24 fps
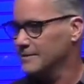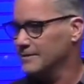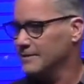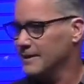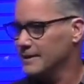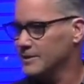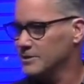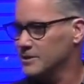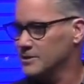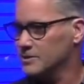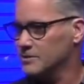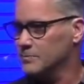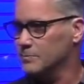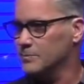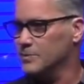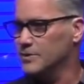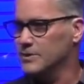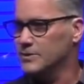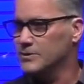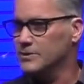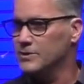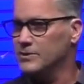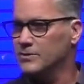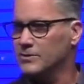They just
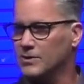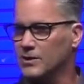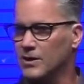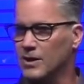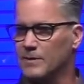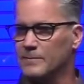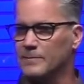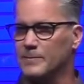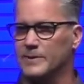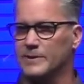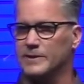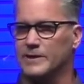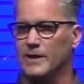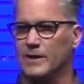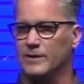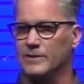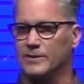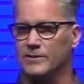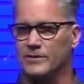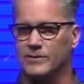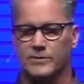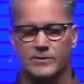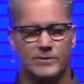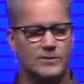put new carpet down
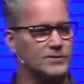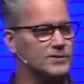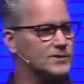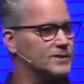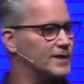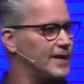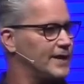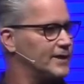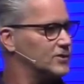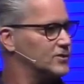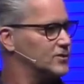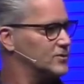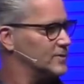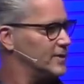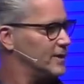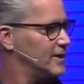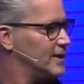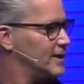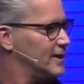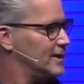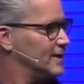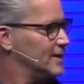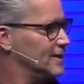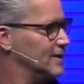in their new
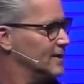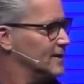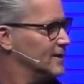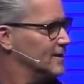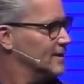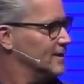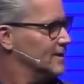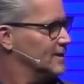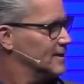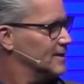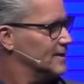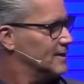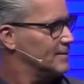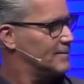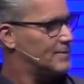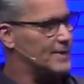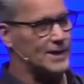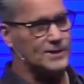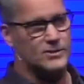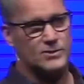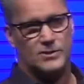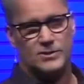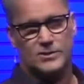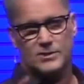sanctuary. And
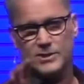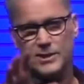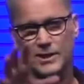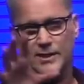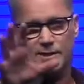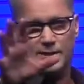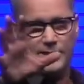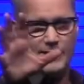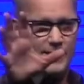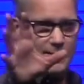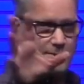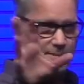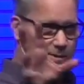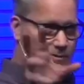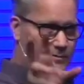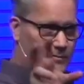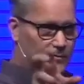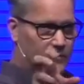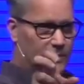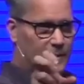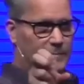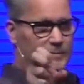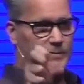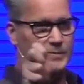Pastor Chuck came
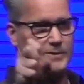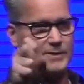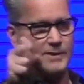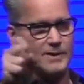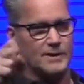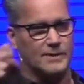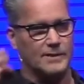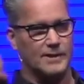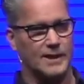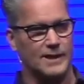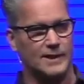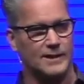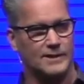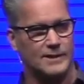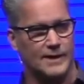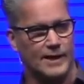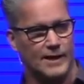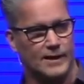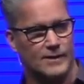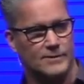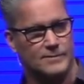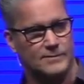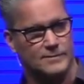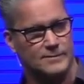and ripped the thing
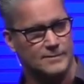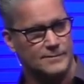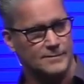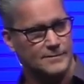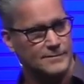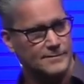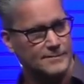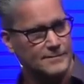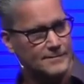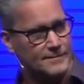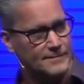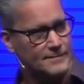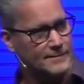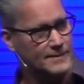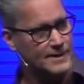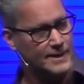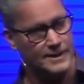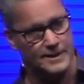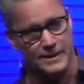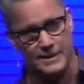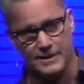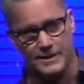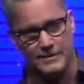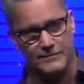down. He
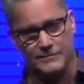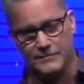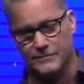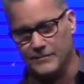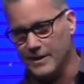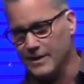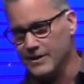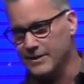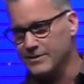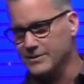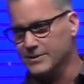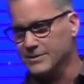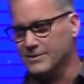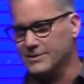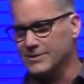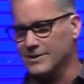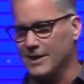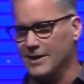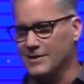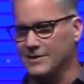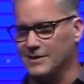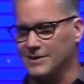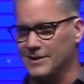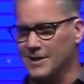didn't even fire this
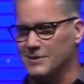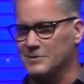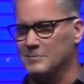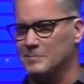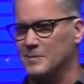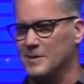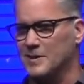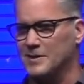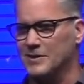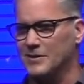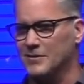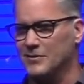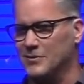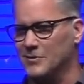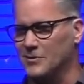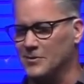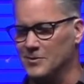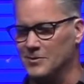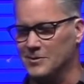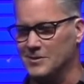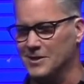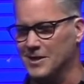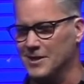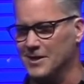guy. The guy's been there the
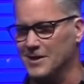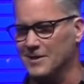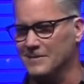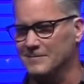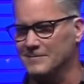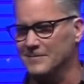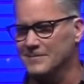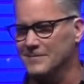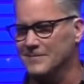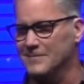whole time.